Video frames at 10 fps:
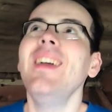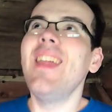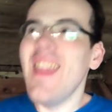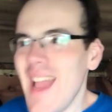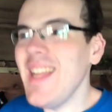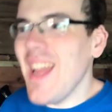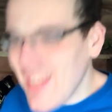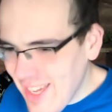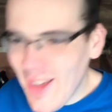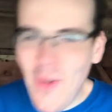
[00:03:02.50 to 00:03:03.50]
There
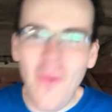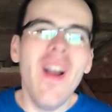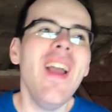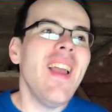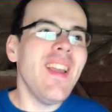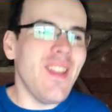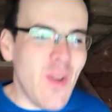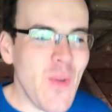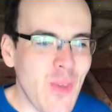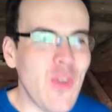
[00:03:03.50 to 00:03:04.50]
you go.
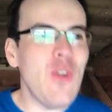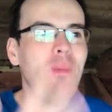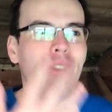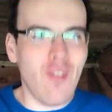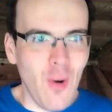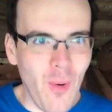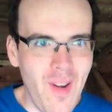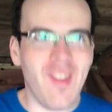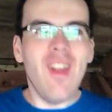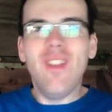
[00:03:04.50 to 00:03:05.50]
YouTube
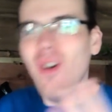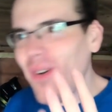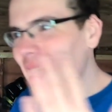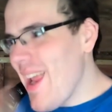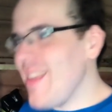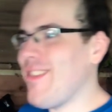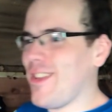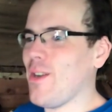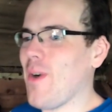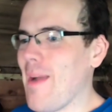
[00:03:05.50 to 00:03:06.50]
stories, not
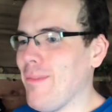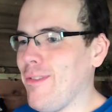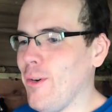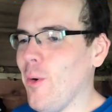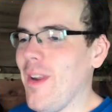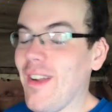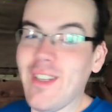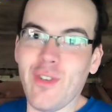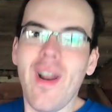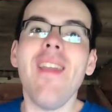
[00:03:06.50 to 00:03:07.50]
Instagram stories. I
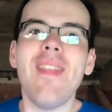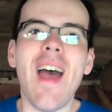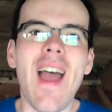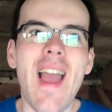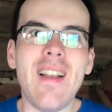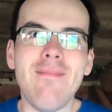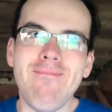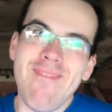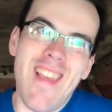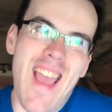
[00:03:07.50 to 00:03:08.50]
tried that
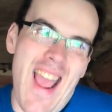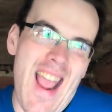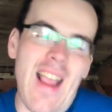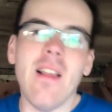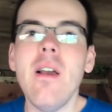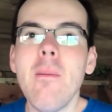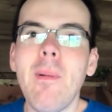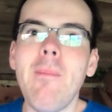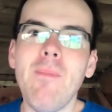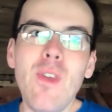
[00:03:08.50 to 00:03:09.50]
and
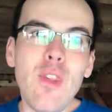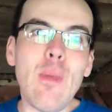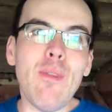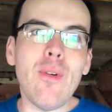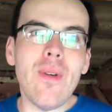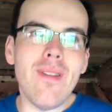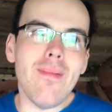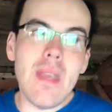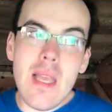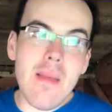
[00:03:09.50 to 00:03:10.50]
but YouTube stories,
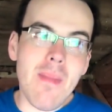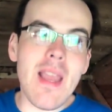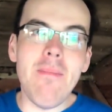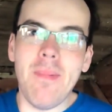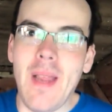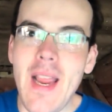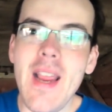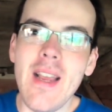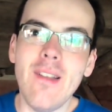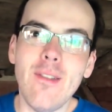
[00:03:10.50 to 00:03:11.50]

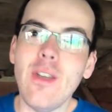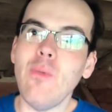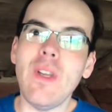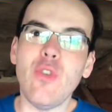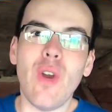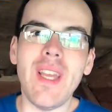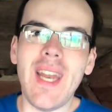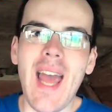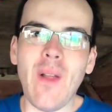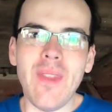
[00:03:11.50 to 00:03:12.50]
maybe. It's a good way to try and get
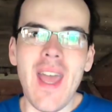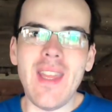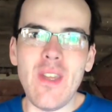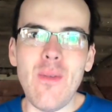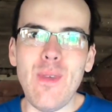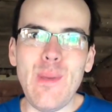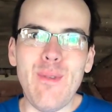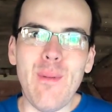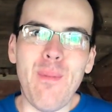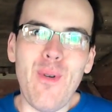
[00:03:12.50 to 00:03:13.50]
it out there that YouTube's
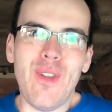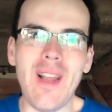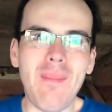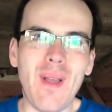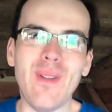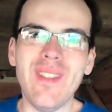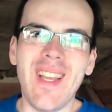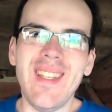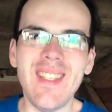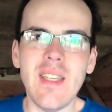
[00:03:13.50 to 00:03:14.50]
not pushing out my
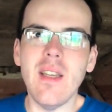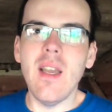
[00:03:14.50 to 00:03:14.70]
content.